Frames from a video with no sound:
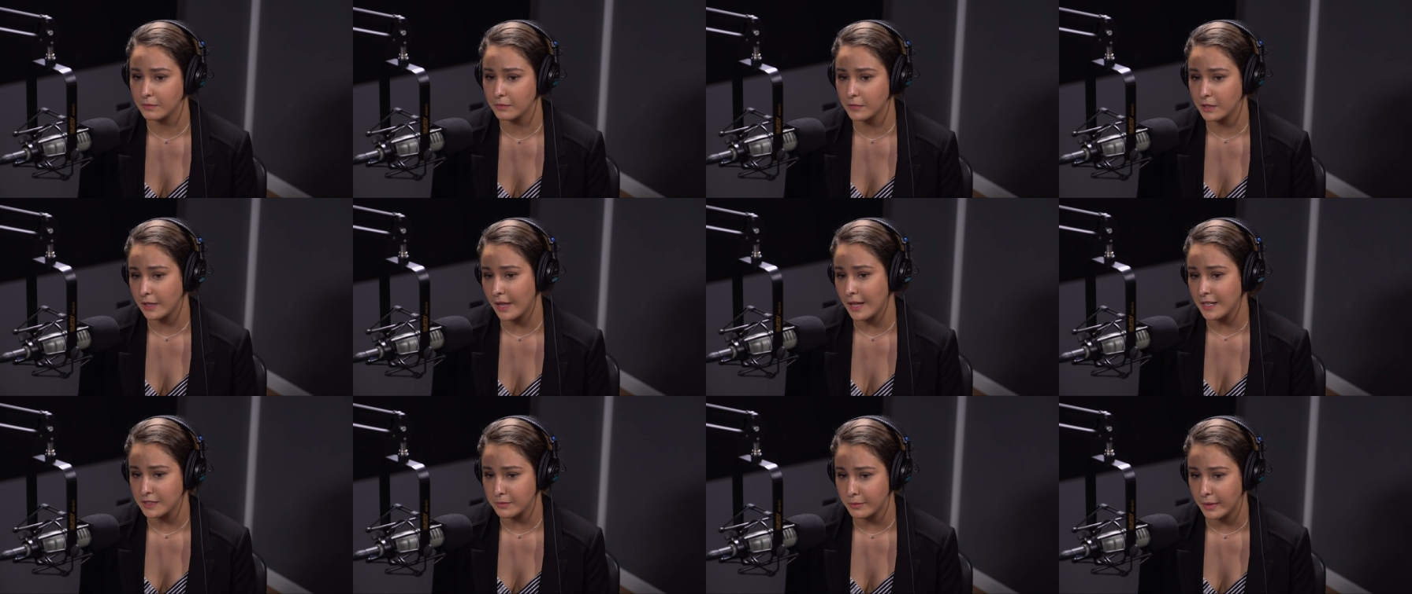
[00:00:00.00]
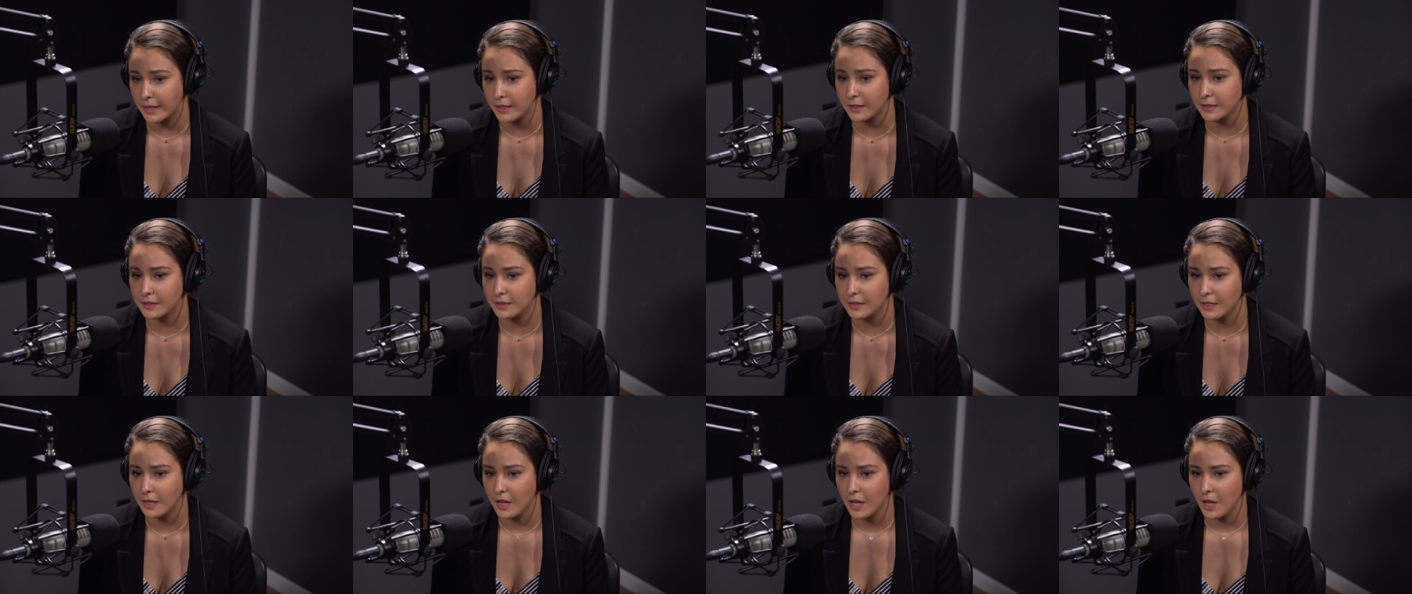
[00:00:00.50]

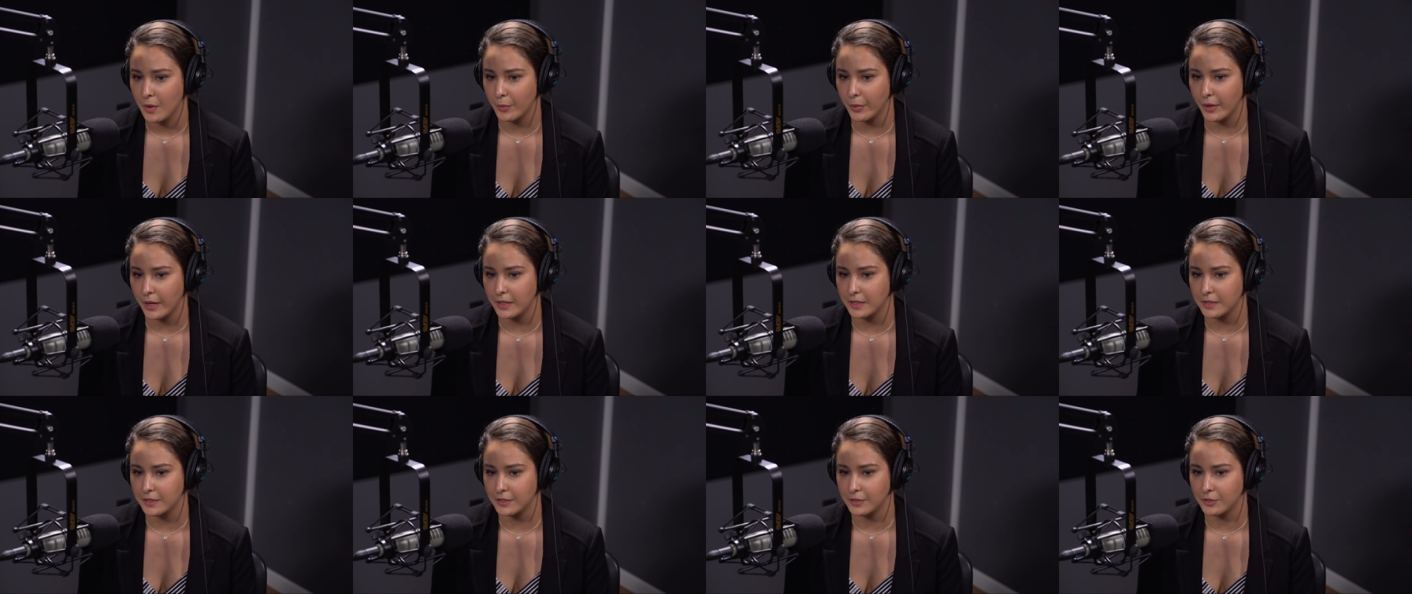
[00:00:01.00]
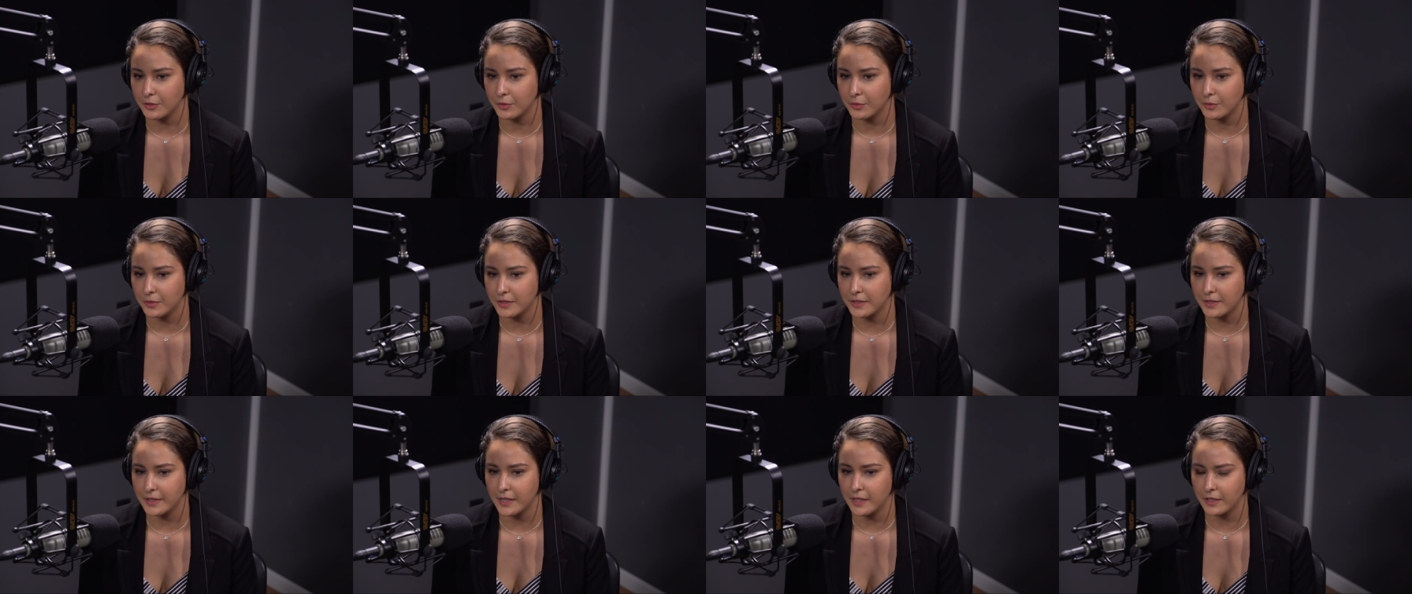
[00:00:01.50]
classmates, but to
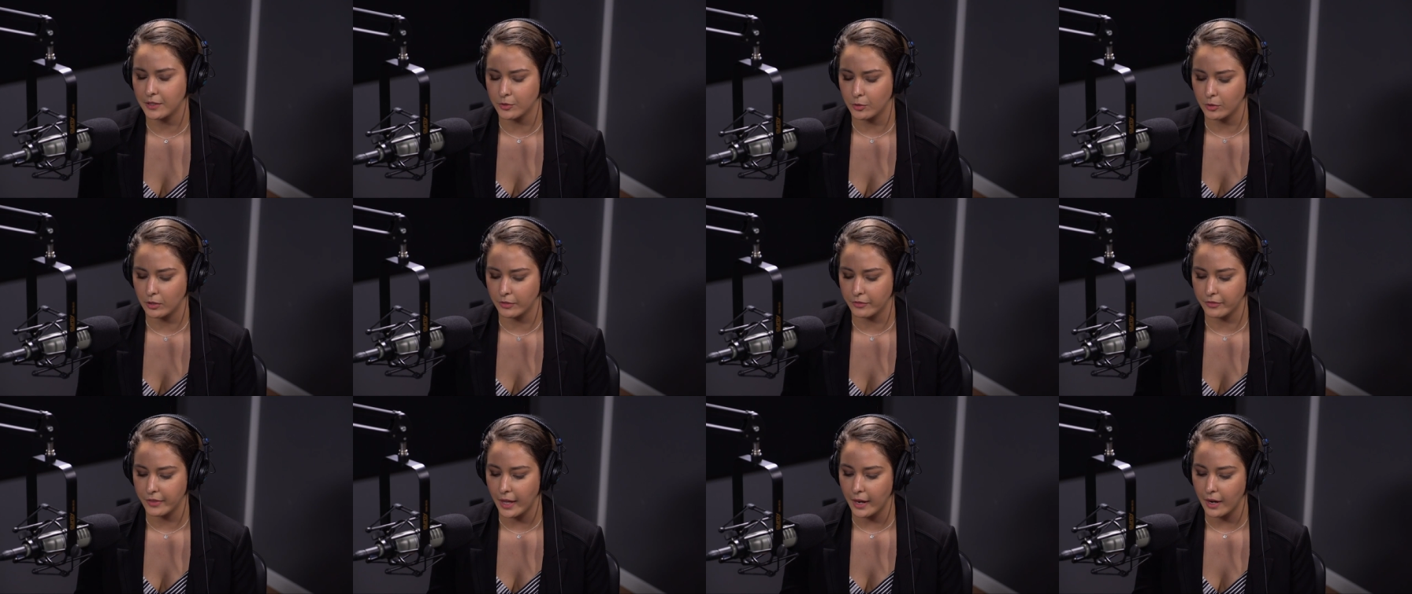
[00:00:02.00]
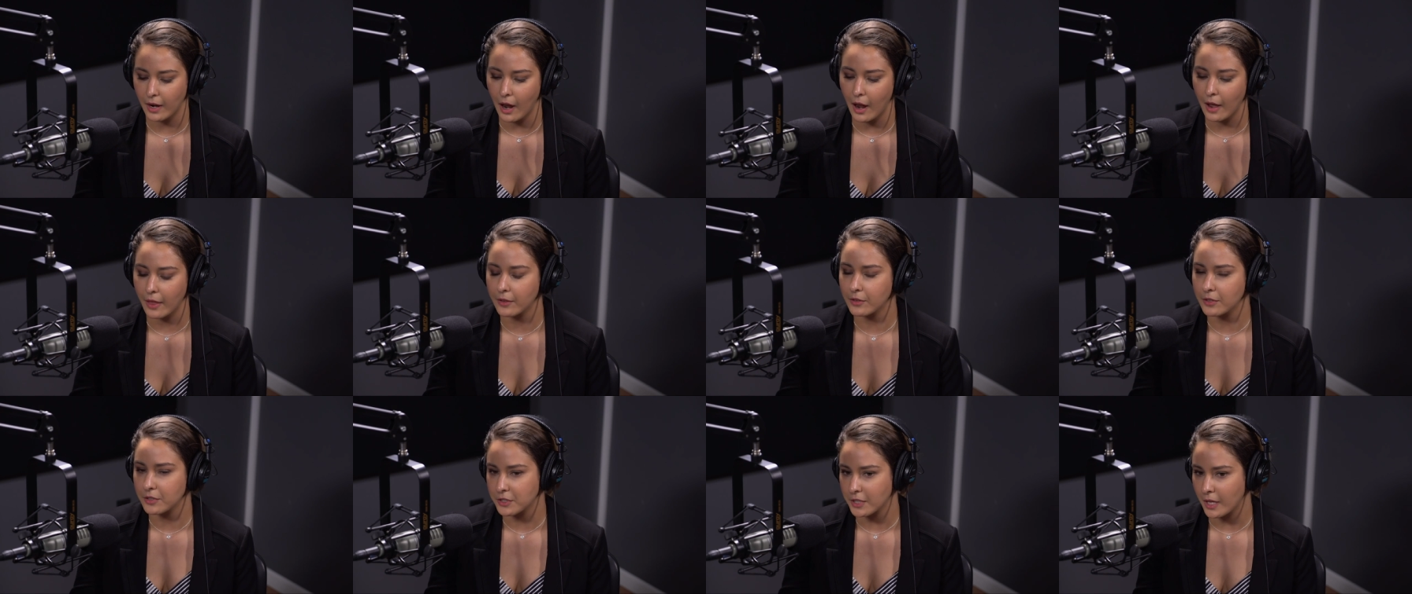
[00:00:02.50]
see sort of that
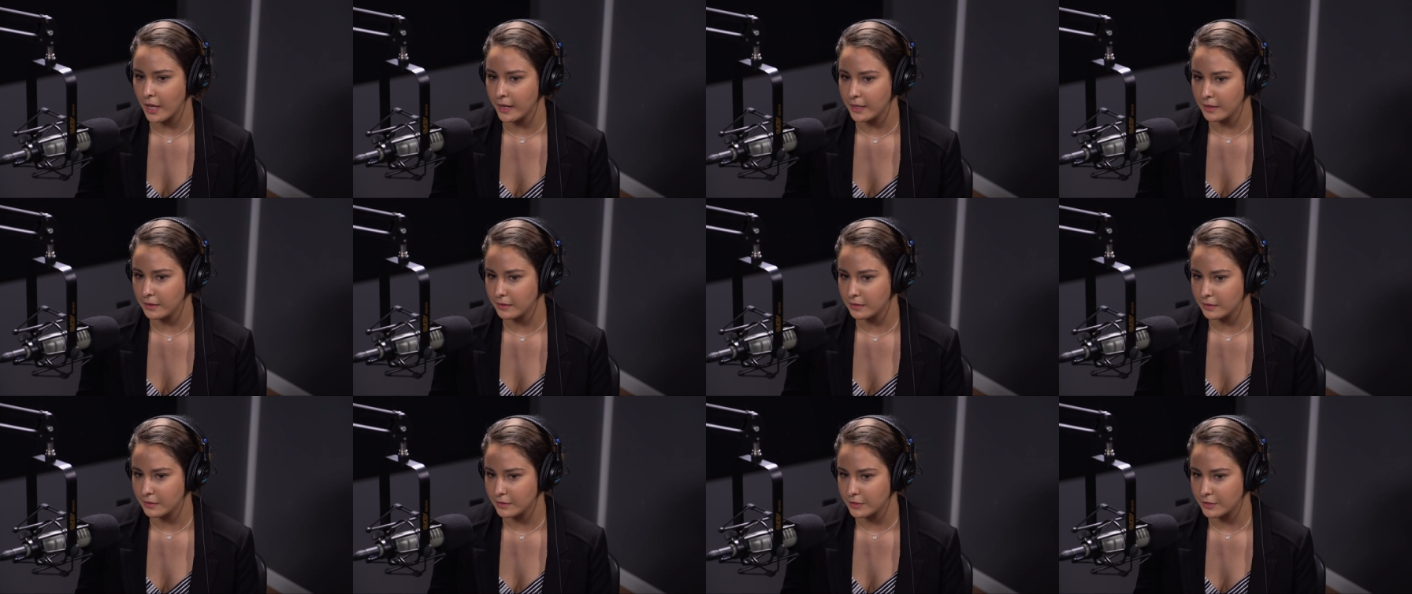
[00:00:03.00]
other side,